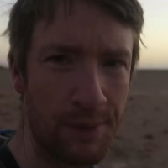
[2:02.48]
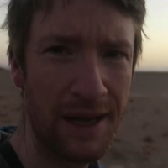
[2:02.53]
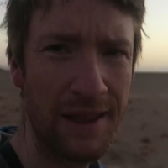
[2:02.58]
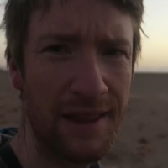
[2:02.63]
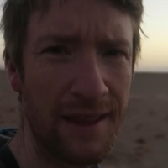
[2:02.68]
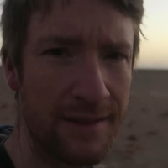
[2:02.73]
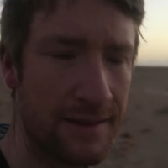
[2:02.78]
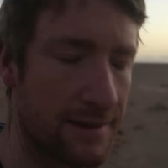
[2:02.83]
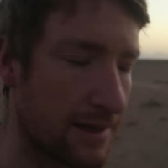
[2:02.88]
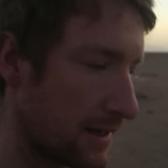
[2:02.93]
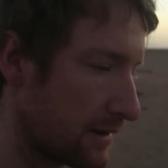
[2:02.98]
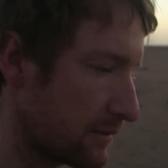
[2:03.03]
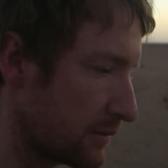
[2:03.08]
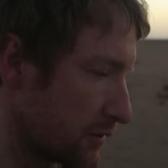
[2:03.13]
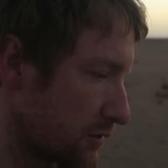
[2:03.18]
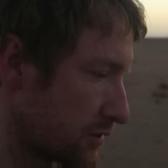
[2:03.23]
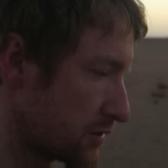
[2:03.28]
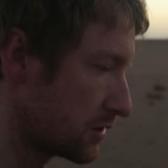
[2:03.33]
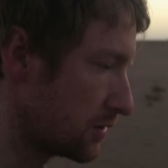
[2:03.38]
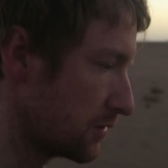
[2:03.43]
By that time,
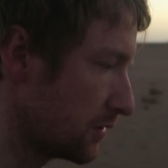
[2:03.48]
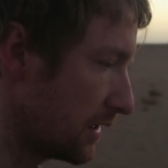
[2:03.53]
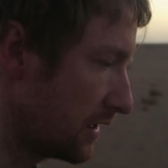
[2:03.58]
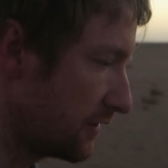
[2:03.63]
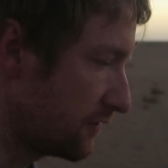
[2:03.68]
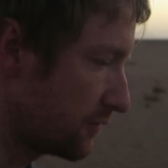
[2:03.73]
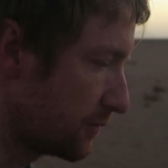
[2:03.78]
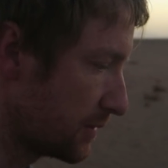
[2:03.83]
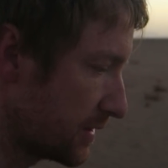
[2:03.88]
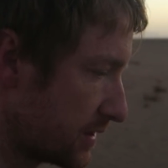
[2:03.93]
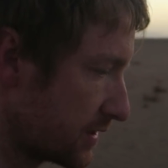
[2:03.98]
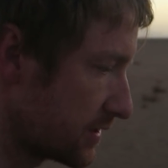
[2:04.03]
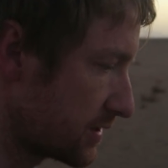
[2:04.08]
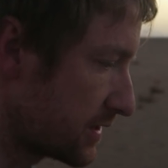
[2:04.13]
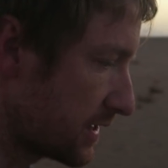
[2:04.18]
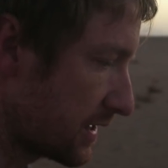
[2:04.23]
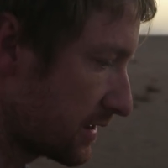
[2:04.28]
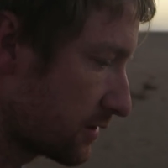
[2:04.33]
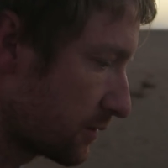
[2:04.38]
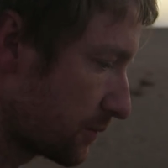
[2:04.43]
it was too late for me to
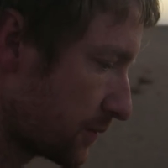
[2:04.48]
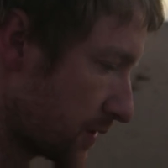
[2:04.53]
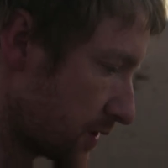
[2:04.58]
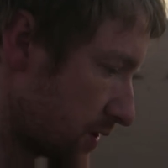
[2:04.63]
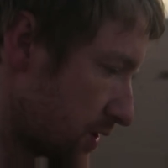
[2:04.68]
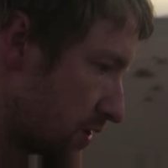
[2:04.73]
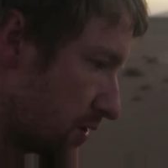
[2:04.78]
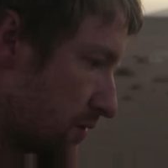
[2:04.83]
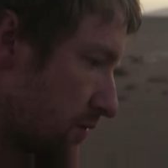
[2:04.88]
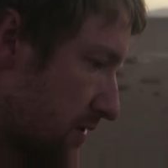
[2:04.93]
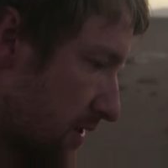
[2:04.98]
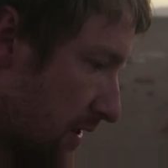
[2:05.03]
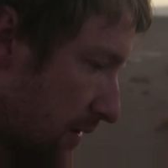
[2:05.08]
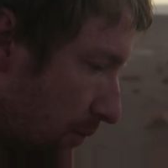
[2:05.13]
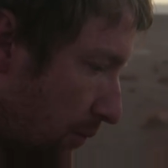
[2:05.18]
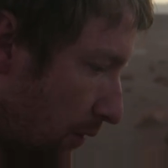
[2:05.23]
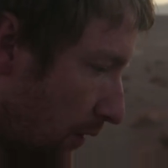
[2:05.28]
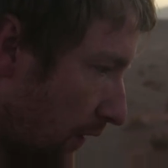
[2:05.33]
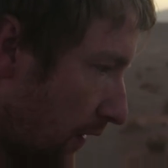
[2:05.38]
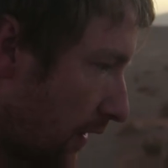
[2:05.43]
set up and shoot
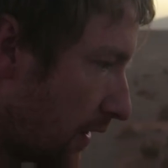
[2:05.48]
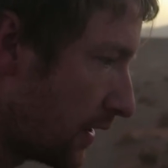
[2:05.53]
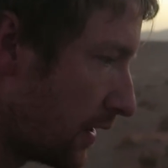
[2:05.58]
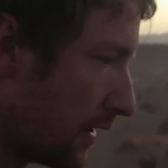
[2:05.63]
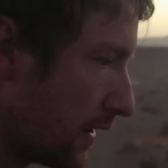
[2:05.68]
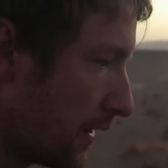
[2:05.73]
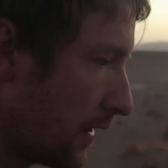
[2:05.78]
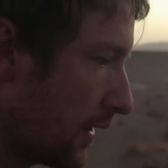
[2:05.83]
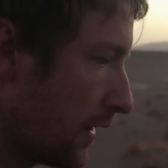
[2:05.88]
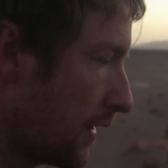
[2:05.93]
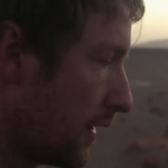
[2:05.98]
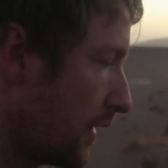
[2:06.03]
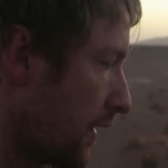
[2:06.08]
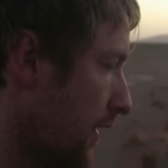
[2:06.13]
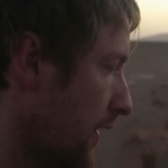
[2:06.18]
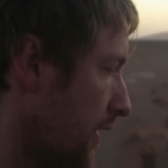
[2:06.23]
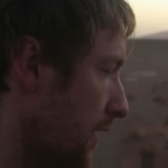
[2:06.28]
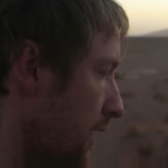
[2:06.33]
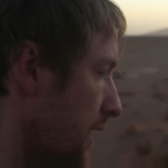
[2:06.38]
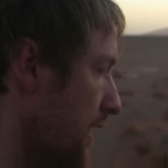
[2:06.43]
it, but
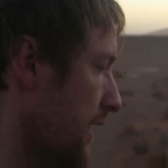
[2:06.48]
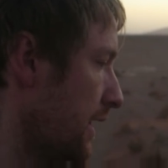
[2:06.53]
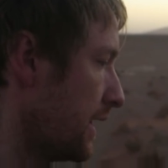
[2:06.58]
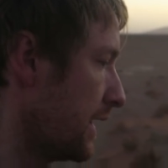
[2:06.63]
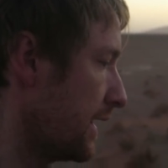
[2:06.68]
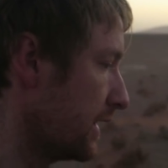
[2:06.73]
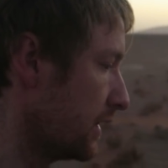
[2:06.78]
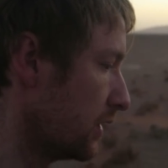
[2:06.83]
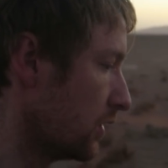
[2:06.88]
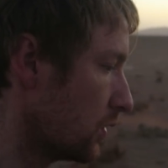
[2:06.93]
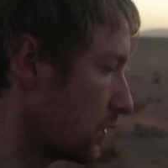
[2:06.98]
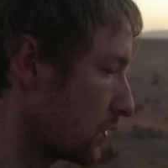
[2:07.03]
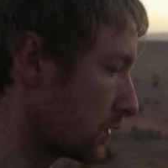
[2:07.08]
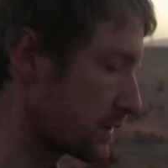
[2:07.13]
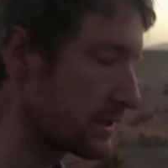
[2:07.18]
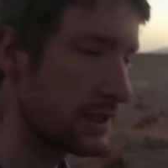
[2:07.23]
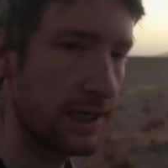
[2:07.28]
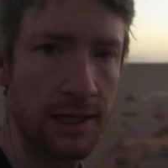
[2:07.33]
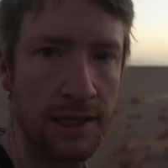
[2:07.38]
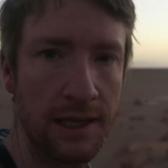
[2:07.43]
it
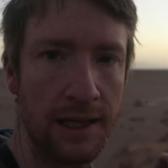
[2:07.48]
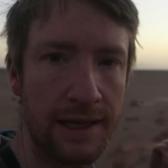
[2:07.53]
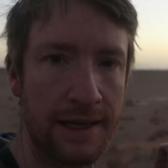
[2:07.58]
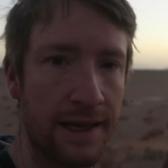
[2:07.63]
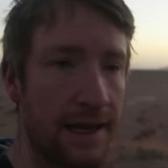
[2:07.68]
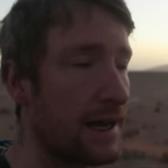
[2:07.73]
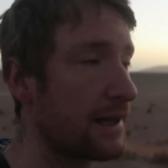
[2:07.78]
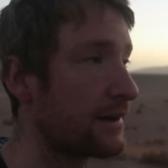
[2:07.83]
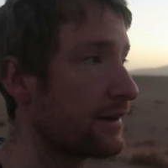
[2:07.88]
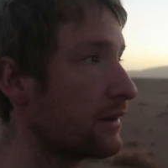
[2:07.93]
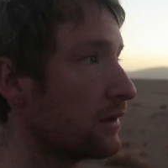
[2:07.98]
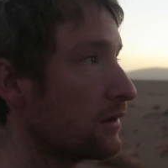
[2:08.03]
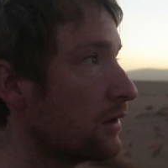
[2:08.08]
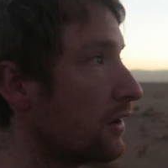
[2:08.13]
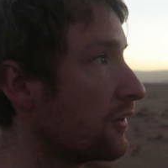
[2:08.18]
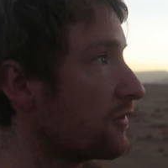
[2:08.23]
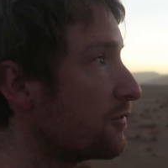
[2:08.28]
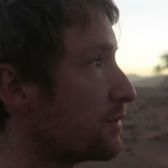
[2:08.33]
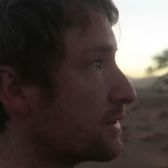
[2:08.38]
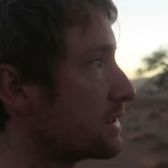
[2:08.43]
looked like it had a
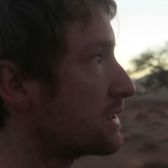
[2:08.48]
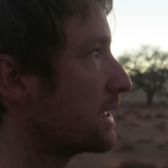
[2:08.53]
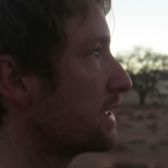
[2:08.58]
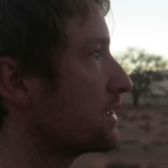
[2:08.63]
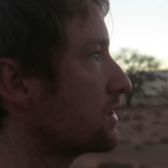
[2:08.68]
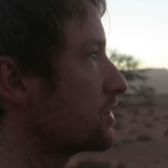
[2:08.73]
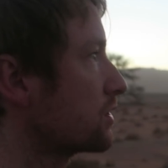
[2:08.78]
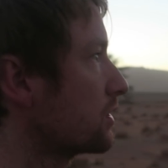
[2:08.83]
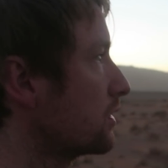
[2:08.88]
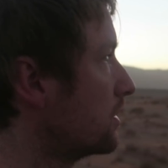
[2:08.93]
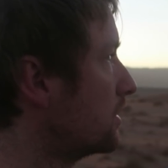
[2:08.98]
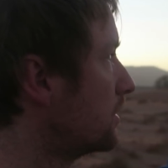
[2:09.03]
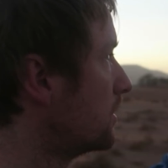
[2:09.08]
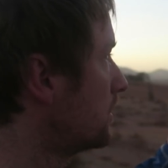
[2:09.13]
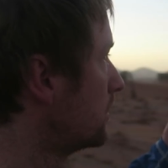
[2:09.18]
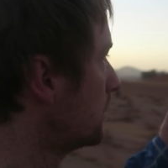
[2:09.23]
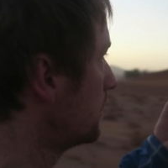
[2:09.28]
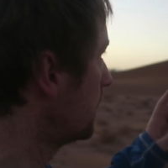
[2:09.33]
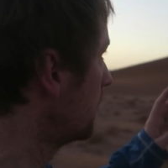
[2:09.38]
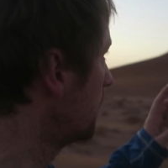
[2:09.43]
lot of potential.
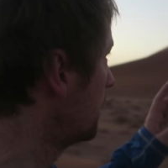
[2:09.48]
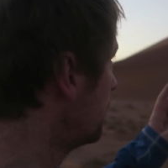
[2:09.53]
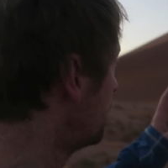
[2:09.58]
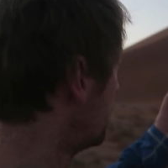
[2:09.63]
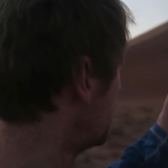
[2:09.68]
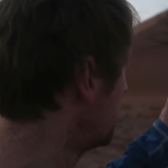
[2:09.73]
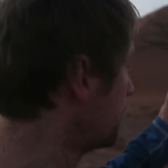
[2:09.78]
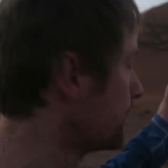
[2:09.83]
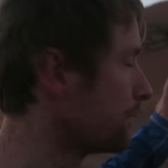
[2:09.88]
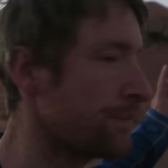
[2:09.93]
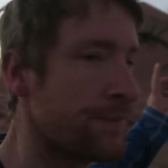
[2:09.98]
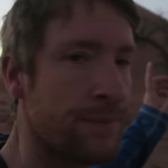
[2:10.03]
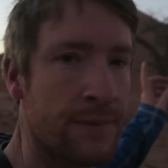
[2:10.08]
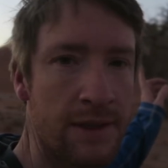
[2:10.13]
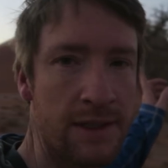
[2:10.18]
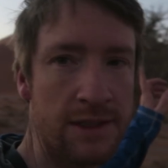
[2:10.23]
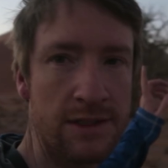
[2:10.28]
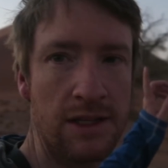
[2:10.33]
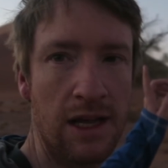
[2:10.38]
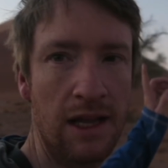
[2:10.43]
I
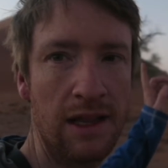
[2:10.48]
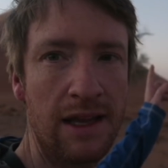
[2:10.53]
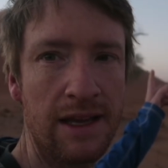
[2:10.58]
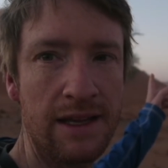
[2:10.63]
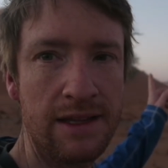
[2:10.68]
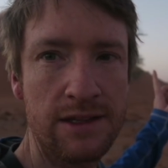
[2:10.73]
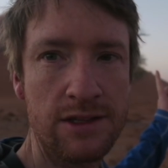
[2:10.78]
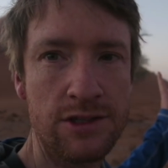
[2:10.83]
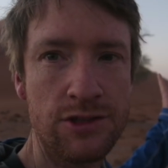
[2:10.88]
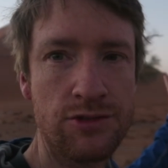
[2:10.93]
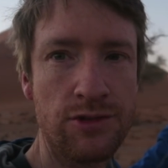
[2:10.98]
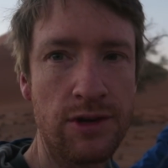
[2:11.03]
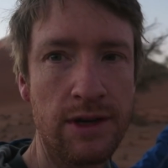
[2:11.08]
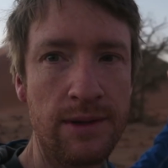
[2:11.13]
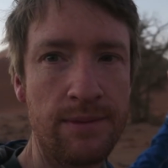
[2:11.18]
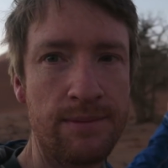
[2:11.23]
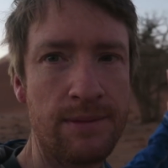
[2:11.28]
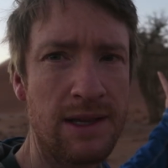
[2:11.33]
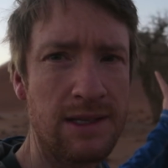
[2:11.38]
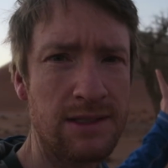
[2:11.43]
like this
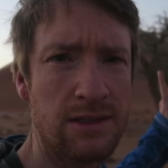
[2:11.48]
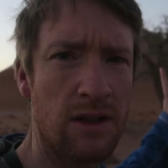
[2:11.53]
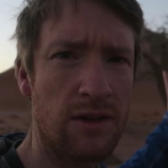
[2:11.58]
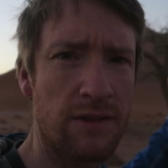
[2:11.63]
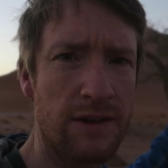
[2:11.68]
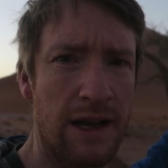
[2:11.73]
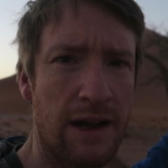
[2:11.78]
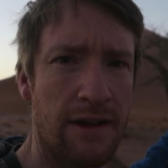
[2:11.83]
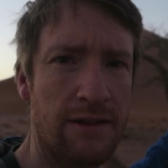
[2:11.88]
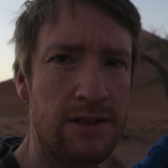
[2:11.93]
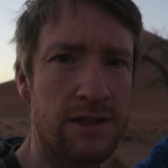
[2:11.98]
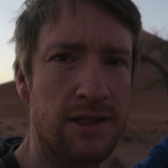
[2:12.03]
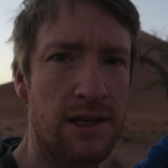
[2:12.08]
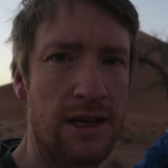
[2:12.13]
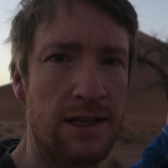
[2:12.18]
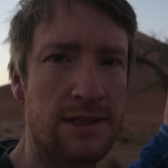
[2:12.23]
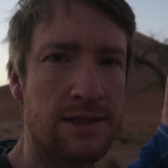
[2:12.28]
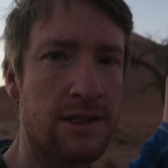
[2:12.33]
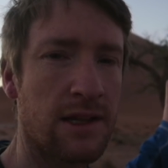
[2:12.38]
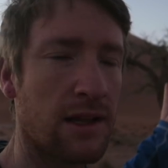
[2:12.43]
tree, has a lot of
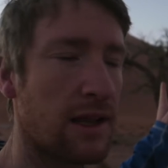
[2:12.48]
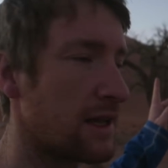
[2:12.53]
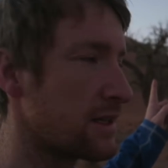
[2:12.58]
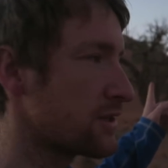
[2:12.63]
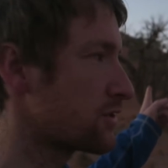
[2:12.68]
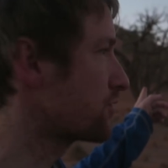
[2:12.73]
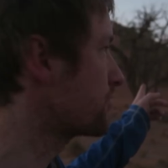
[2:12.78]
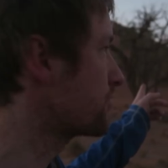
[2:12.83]
character, still has